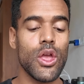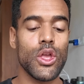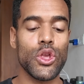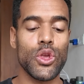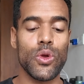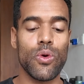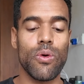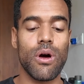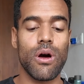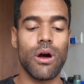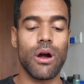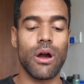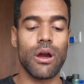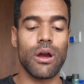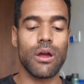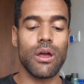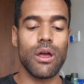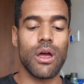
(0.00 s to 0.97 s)
you
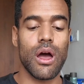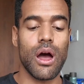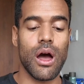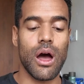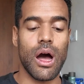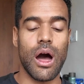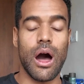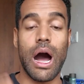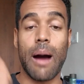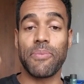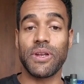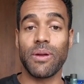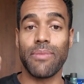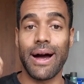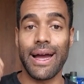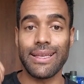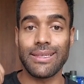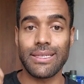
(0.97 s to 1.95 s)
are
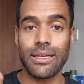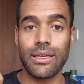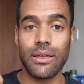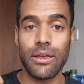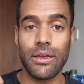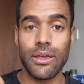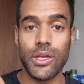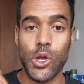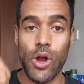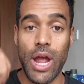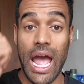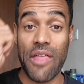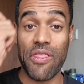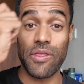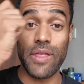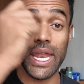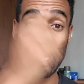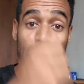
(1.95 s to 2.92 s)
optimizing your
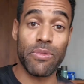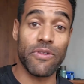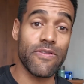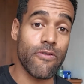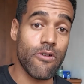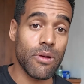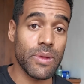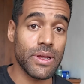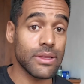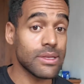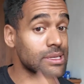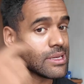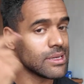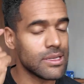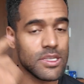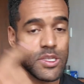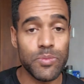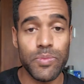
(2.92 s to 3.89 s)
athletic performance,
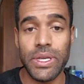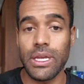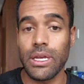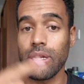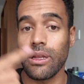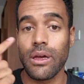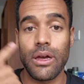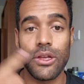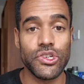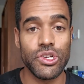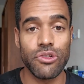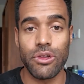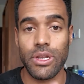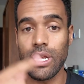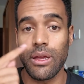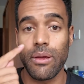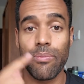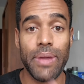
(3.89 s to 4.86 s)
speed,
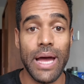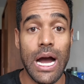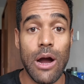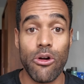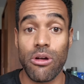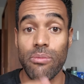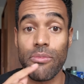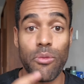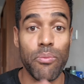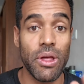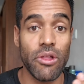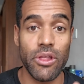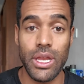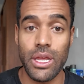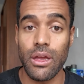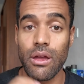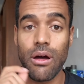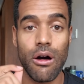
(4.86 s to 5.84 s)
agility, power,
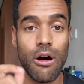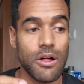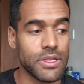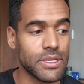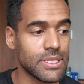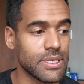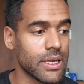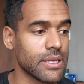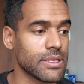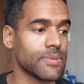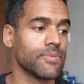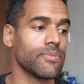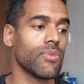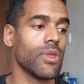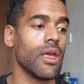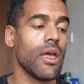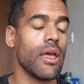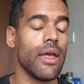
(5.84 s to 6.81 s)
mobility, all these things.
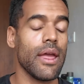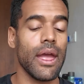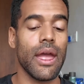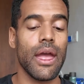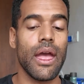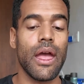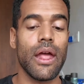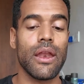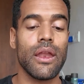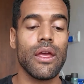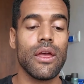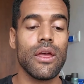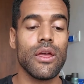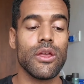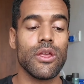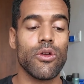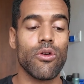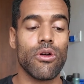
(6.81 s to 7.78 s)
And
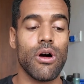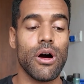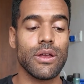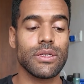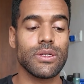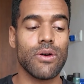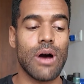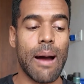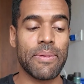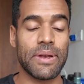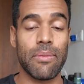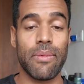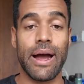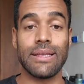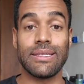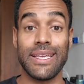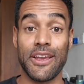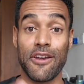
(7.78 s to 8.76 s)
you're also
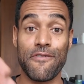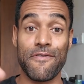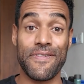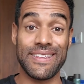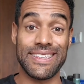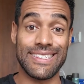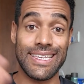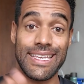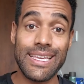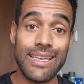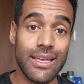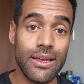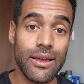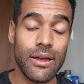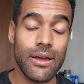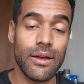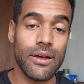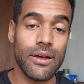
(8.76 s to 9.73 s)
optimizing your physique.